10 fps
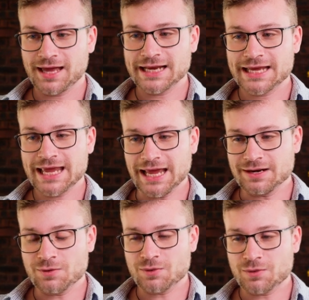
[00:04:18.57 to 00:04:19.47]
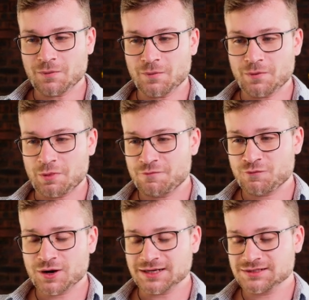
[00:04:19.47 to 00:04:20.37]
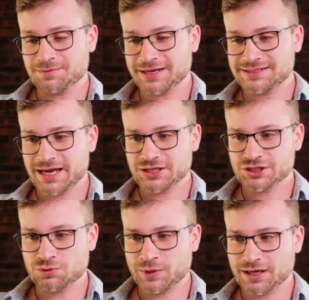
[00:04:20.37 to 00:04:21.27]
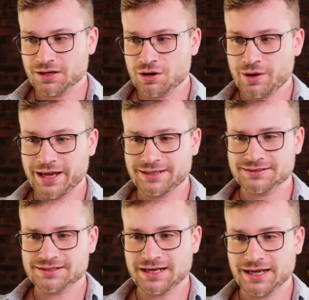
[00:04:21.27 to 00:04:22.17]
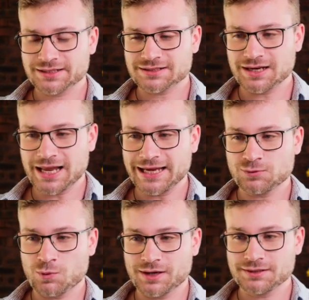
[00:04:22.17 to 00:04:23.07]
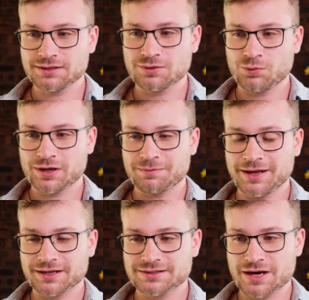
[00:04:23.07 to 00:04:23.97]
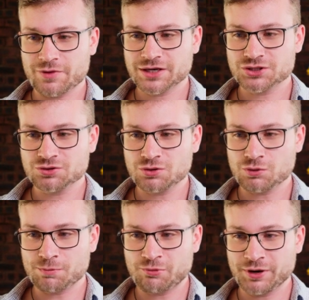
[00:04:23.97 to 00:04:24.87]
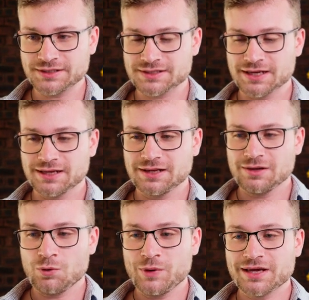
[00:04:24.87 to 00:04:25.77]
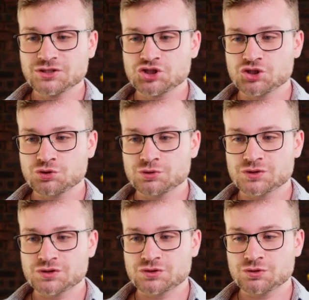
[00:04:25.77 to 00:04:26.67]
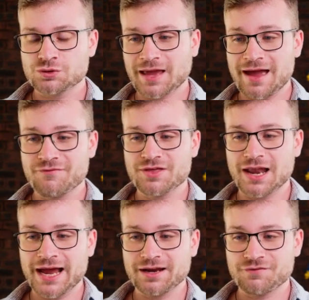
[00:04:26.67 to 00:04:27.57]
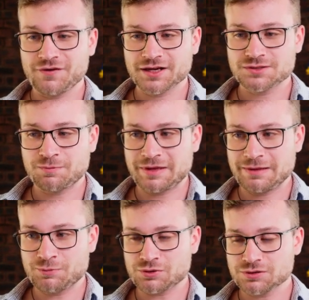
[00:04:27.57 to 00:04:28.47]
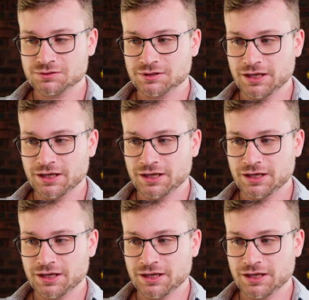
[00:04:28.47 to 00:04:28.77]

And again, for customization, we can go ahead and select light one. We can make it directional or point. We can choose to have the light affect people,